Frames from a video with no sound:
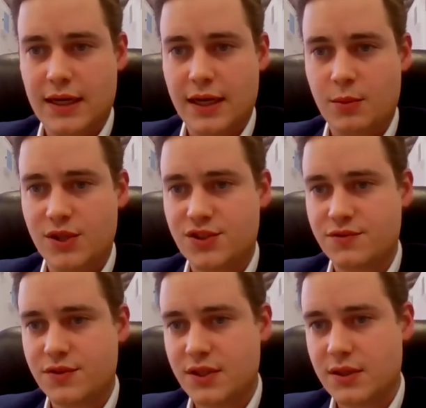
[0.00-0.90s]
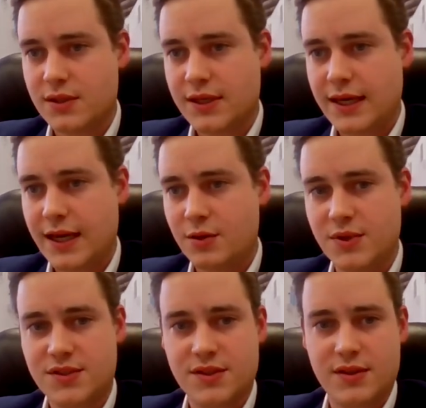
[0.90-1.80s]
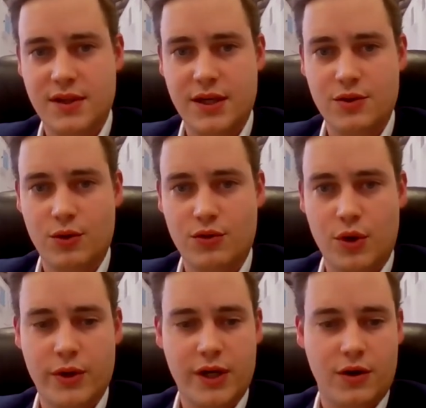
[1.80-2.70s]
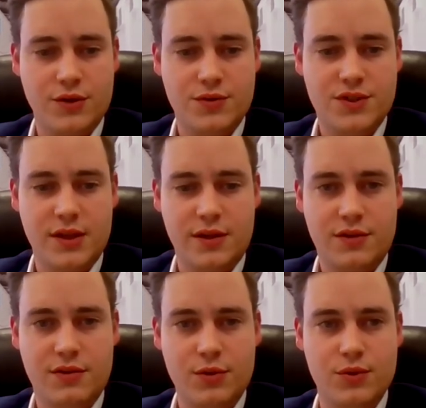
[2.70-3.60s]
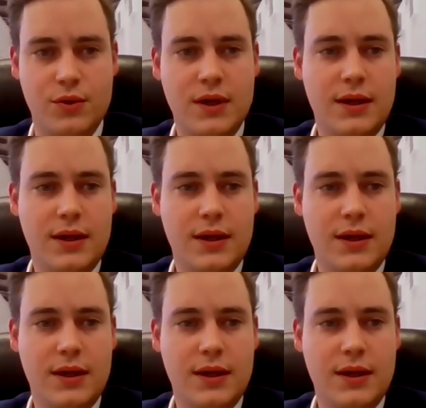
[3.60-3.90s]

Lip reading: How much of the cannabis that you're growing are you selling through?